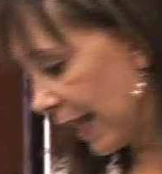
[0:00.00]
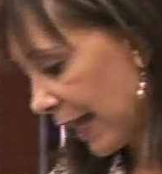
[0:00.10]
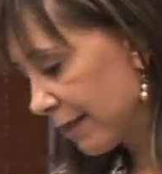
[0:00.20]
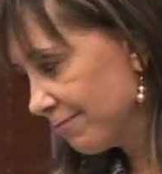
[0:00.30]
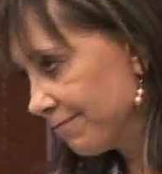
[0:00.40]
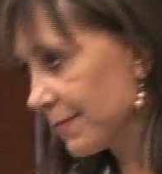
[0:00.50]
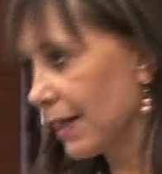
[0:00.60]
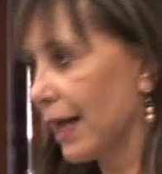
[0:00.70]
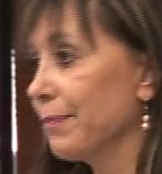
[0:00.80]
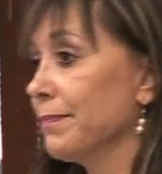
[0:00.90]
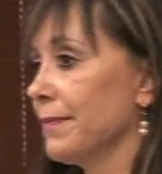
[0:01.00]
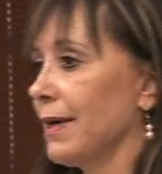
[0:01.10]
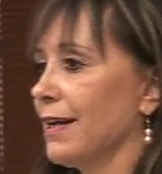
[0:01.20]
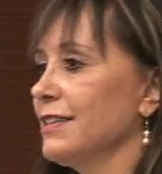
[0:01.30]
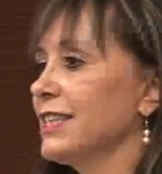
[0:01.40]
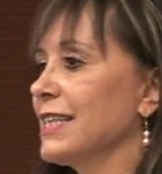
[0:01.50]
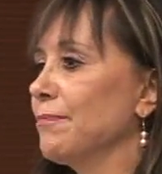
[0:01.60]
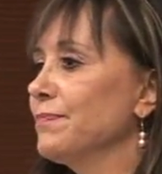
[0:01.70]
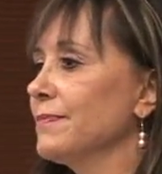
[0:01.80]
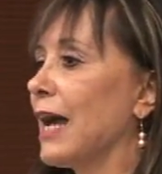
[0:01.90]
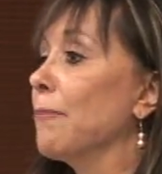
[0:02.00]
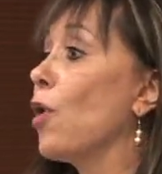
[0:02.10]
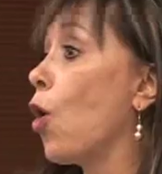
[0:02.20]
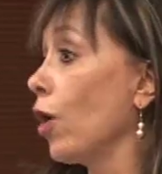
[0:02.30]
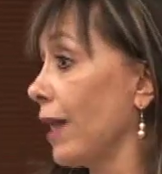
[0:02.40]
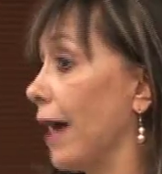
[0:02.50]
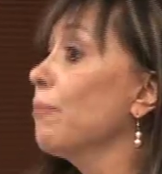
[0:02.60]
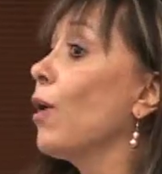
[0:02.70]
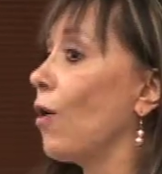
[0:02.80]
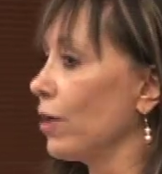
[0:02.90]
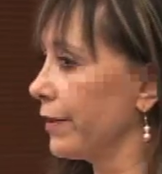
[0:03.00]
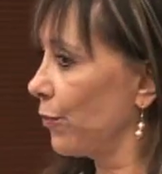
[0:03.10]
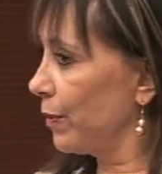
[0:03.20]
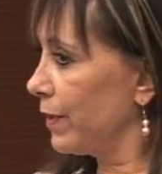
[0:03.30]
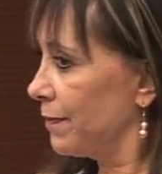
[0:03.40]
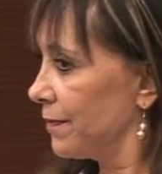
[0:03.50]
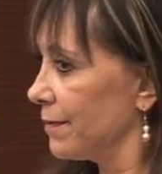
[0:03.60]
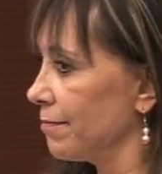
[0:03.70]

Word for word: um, and in some, I'm, all, I'm older women,